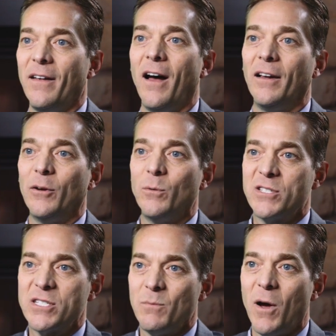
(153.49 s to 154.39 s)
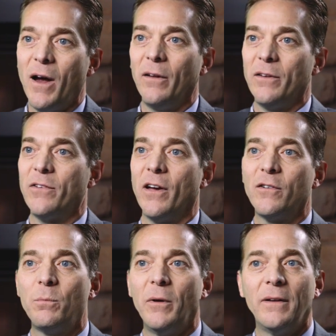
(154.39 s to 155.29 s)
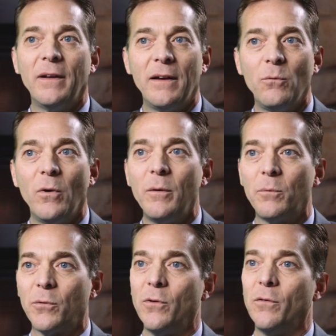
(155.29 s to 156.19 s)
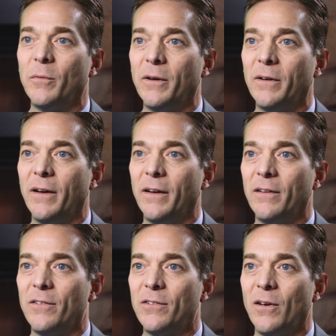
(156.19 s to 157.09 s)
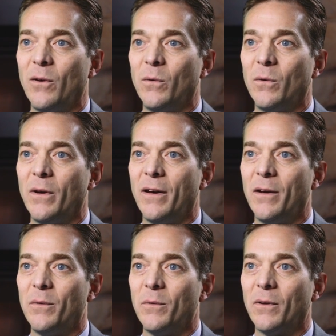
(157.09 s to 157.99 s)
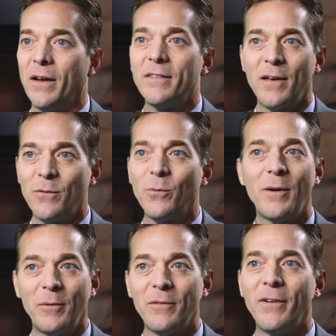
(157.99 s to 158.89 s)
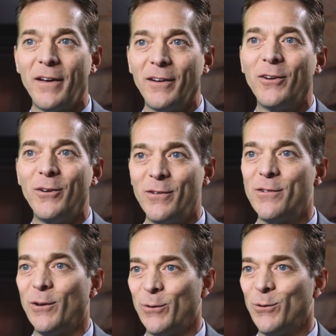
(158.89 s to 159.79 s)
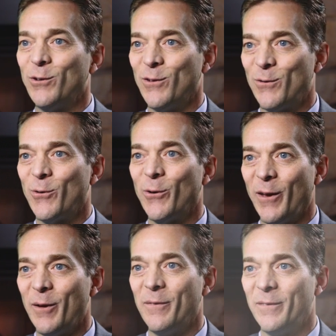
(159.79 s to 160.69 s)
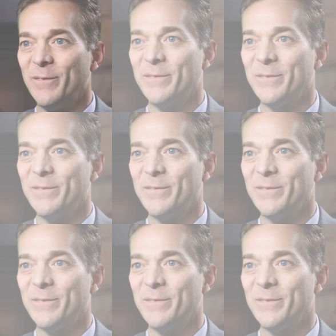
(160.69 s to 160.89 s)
Hollywood smile and such, but they want improvement. And so a lot of times we're able to find good solutions for them.